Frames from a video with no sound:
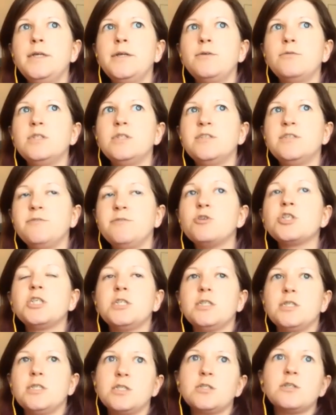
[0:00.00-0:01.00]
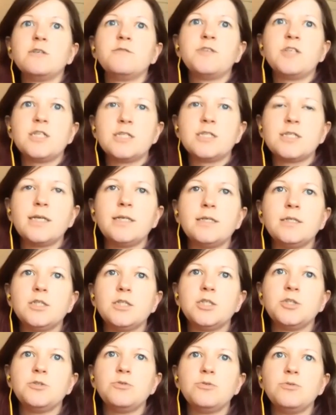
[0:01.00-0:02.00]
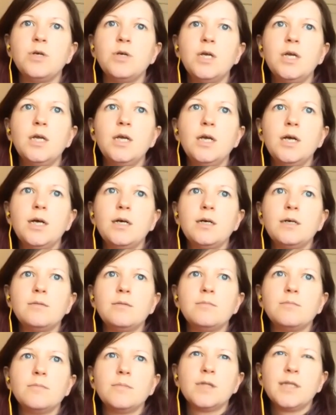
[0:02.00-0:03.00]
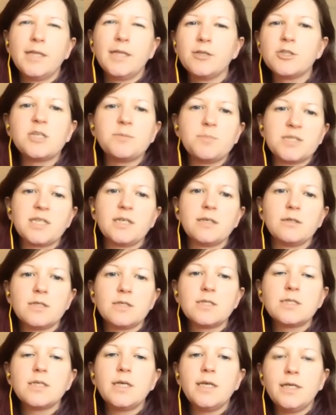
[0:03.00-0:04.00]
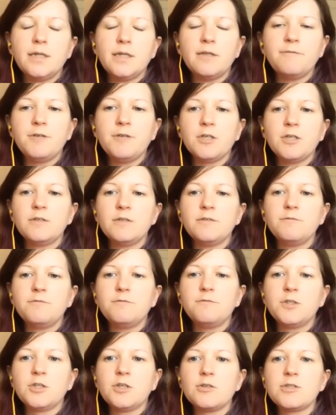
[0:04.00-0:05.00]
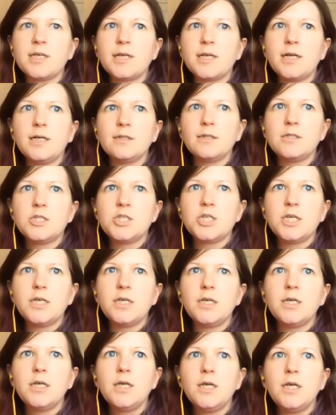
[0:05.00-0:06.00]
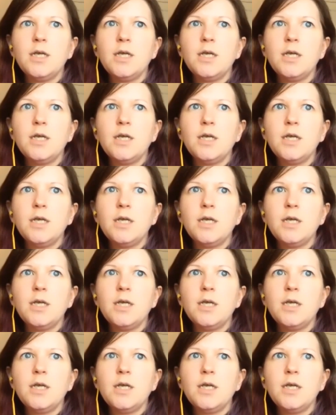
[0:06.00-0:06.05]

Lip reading: devotion to service and to leadership skills in the field of neuropsychology.